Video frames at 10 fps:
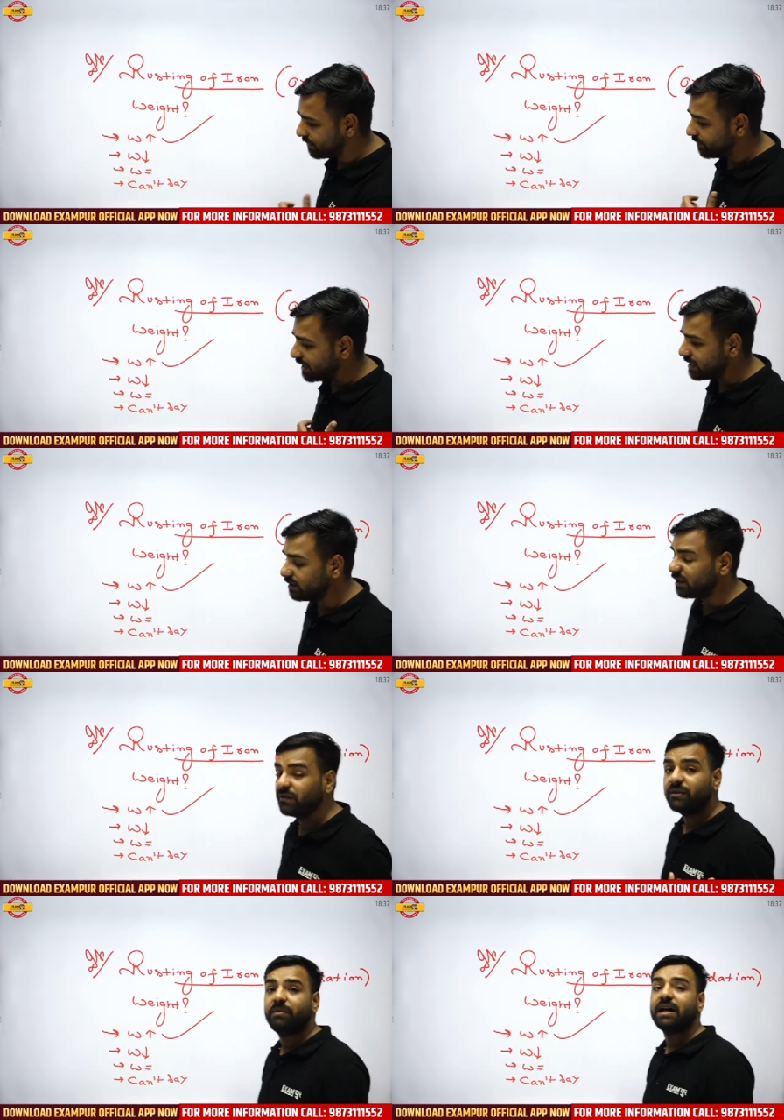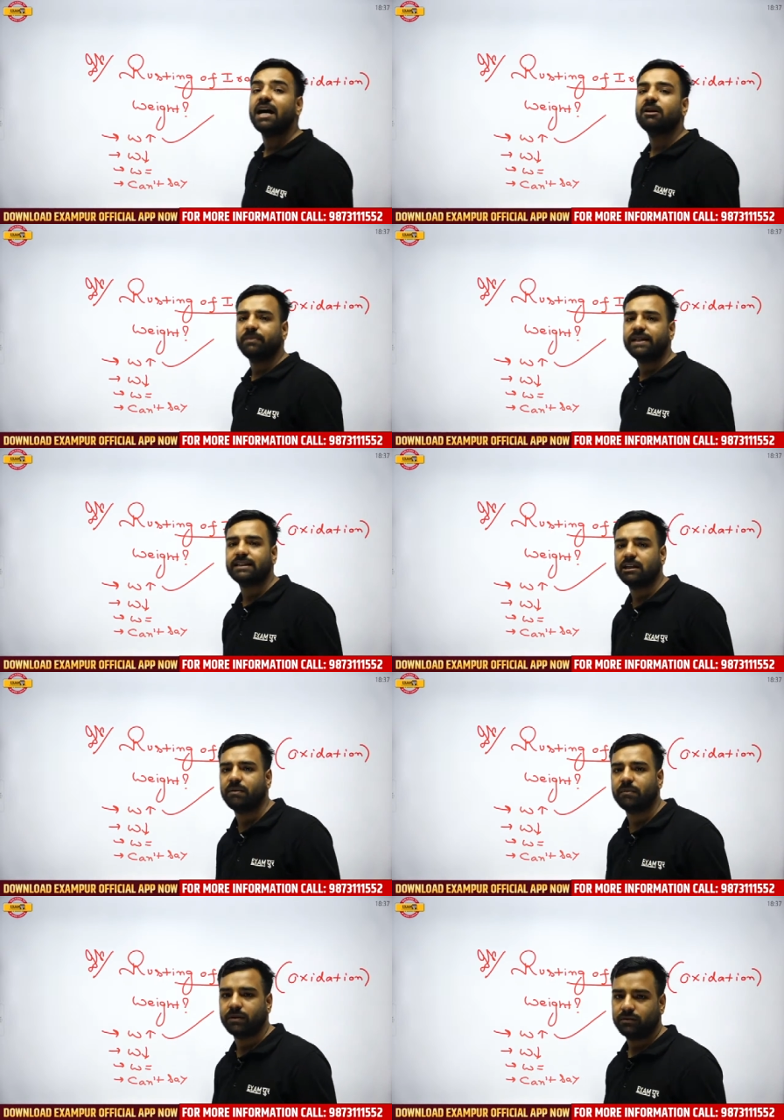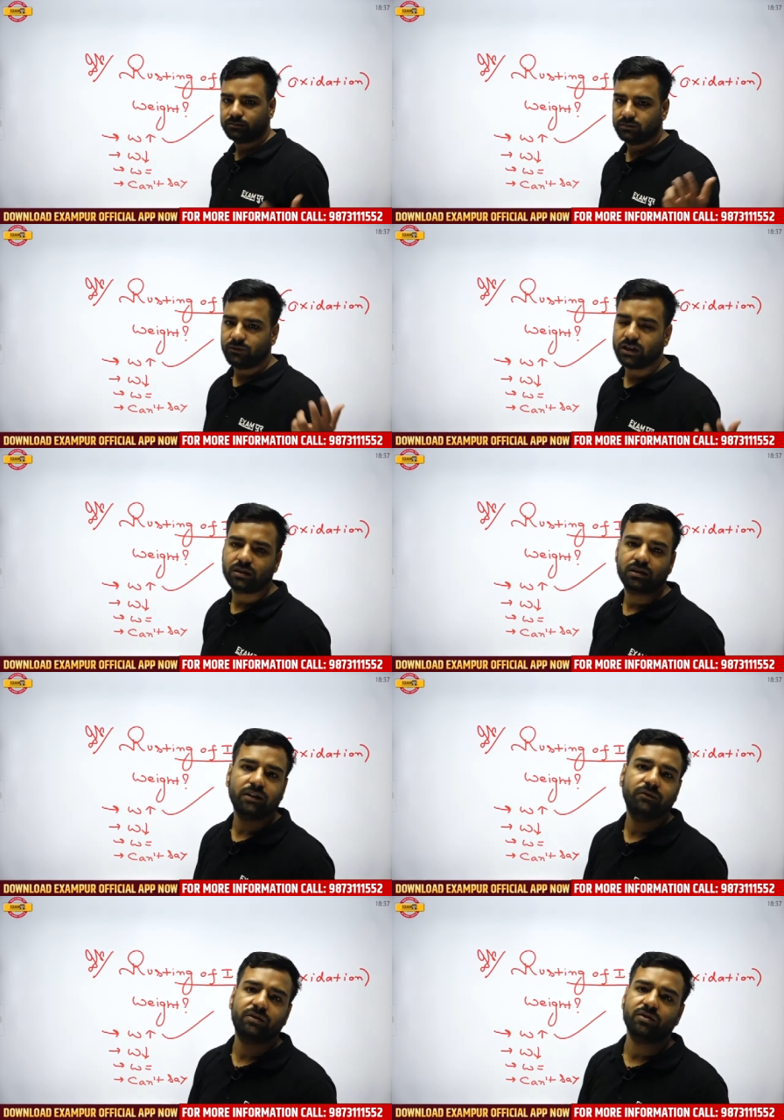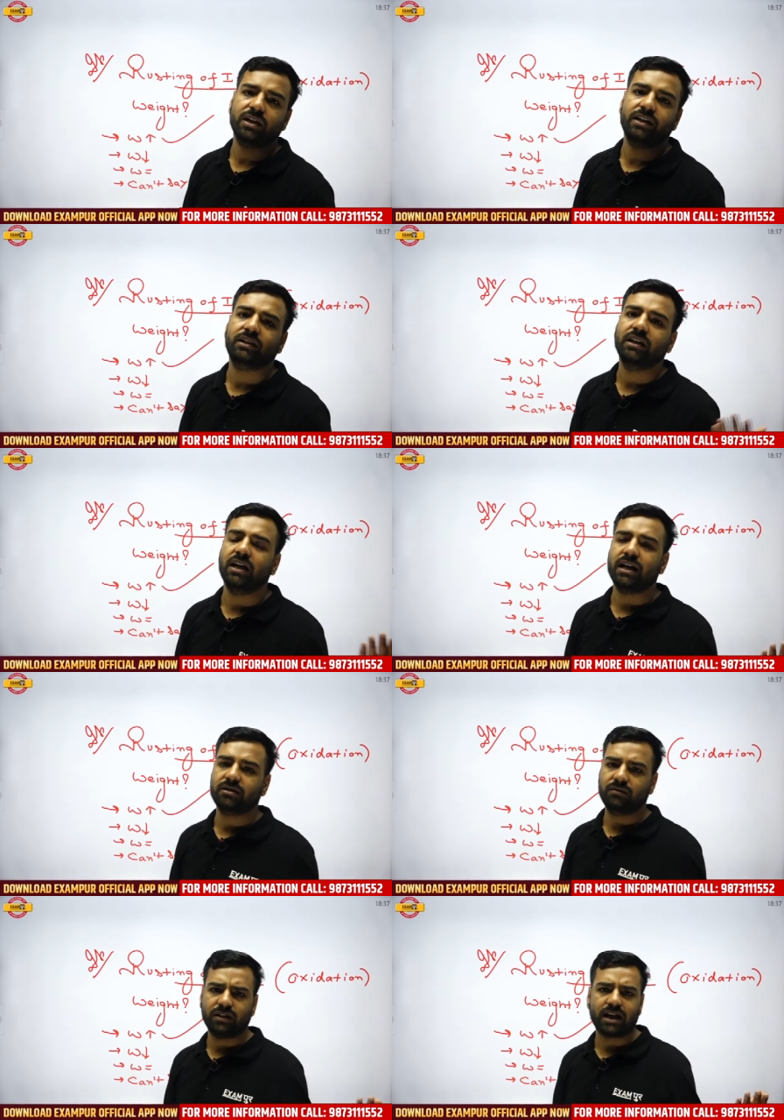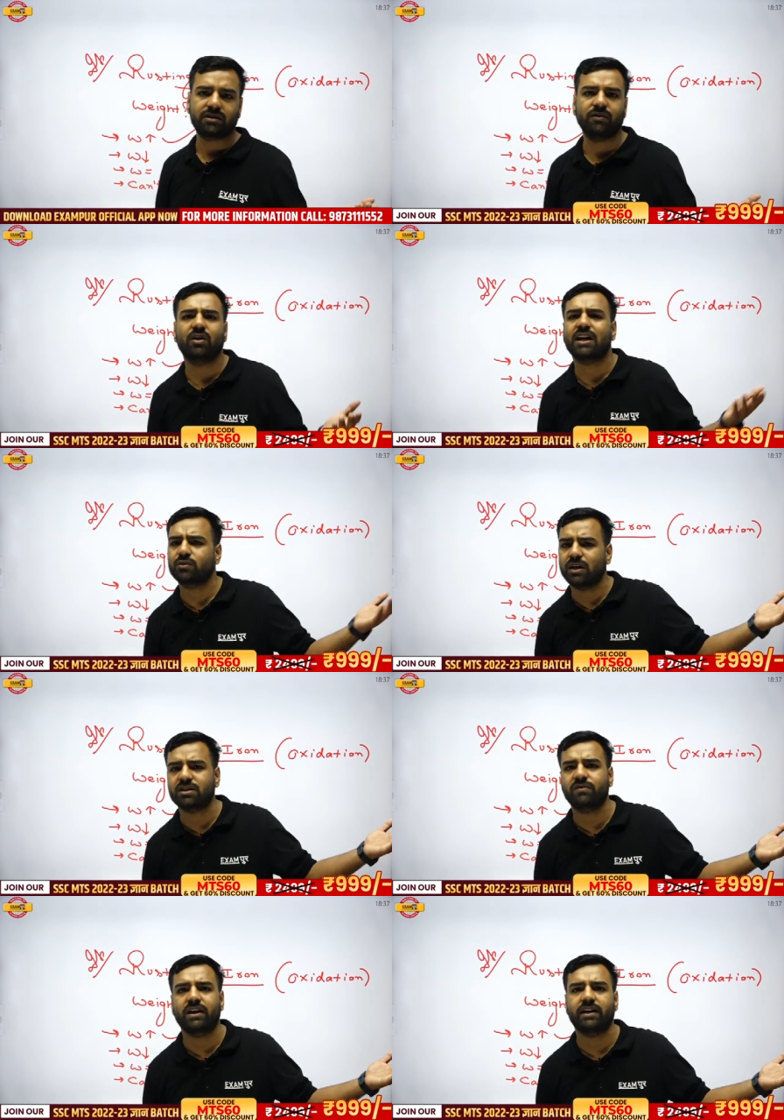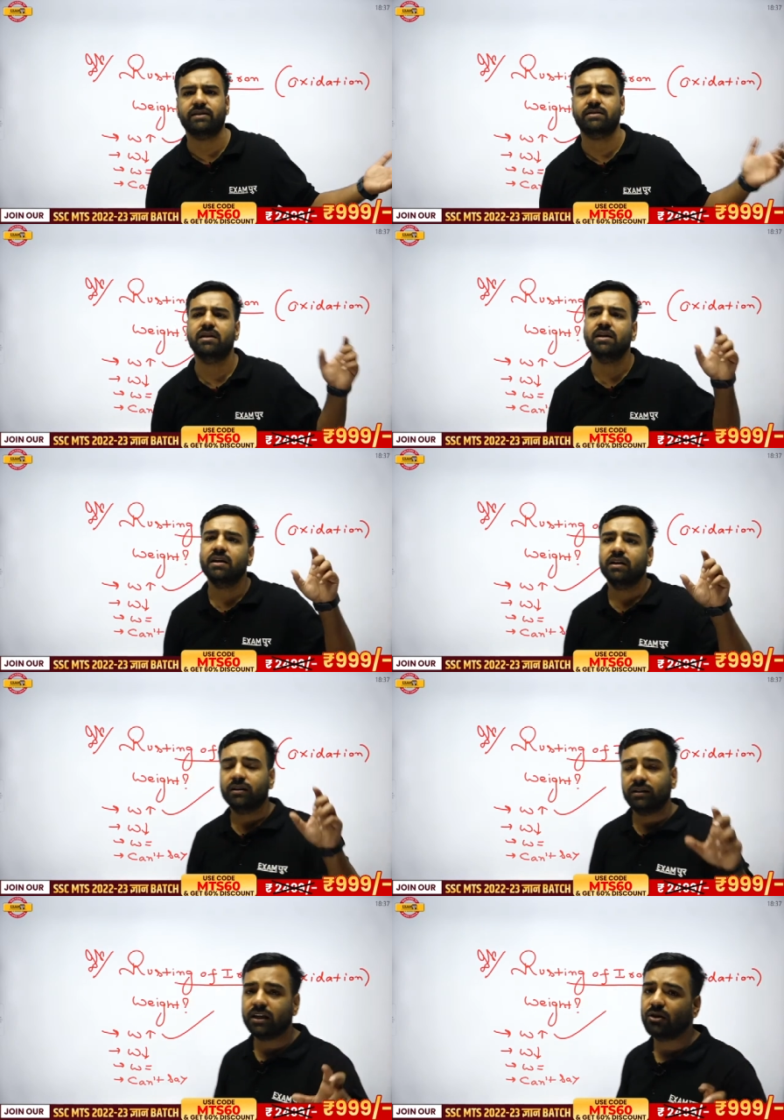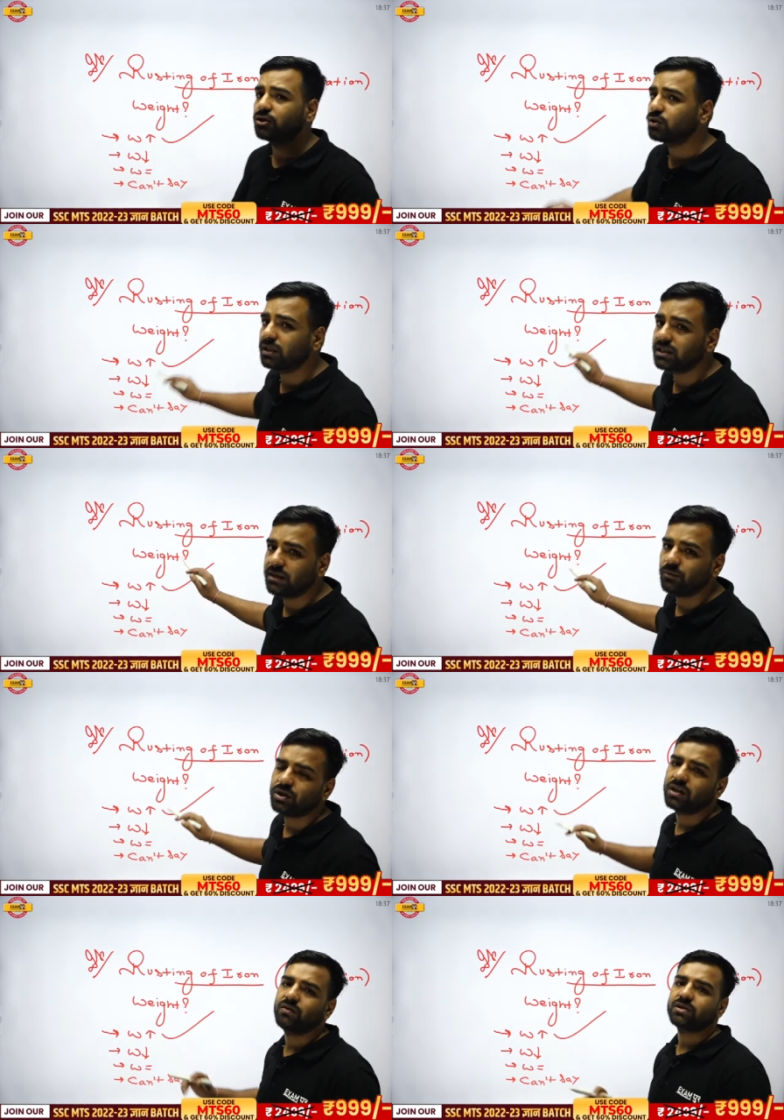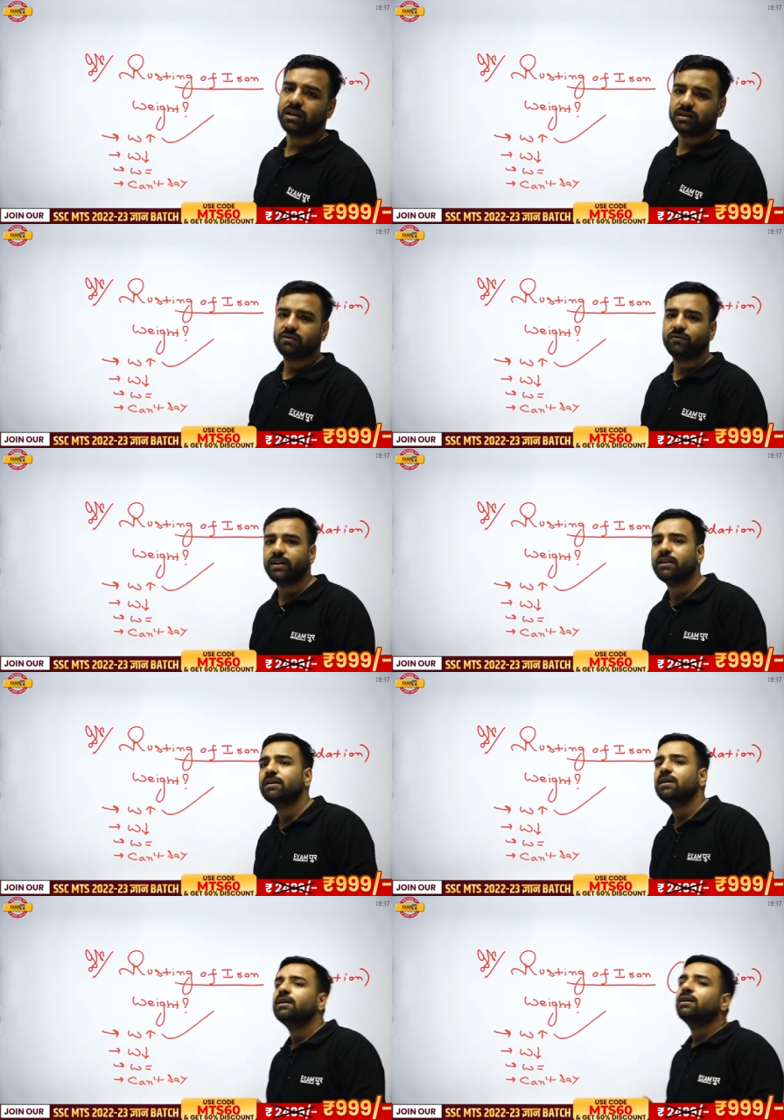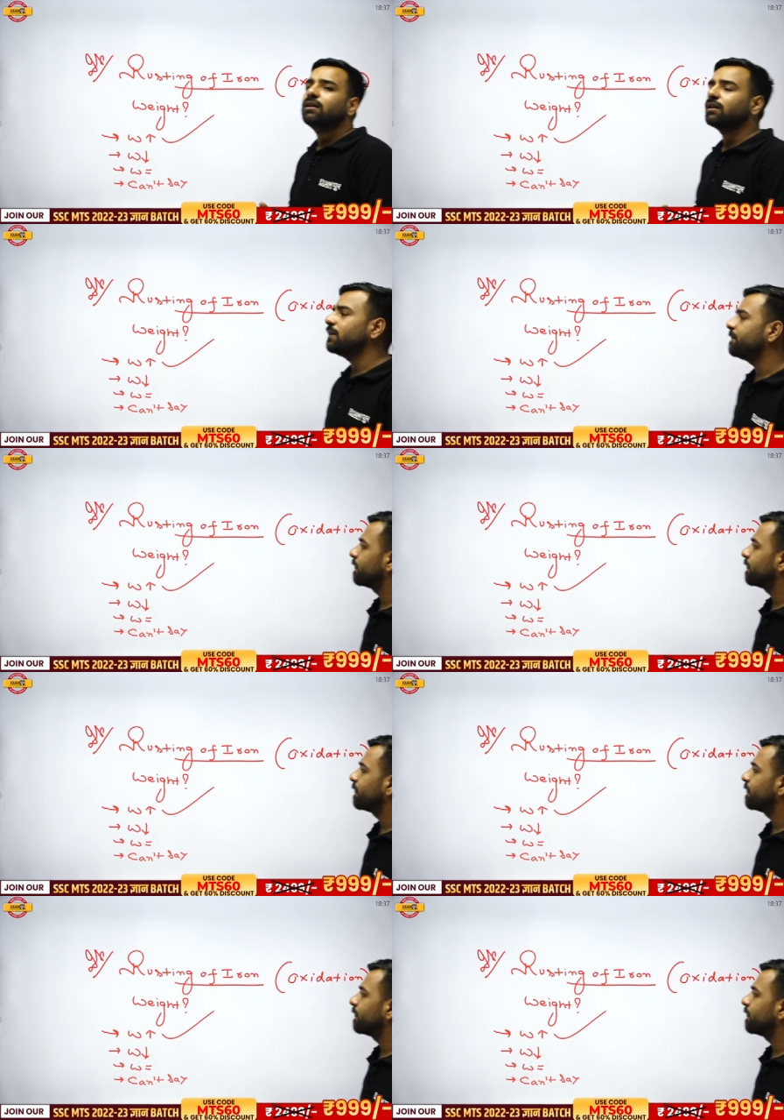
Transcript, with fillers: And if someone has given Bihar PSC paper, which was conducted last week or last week, I guess, there also the same question was asked. Fine.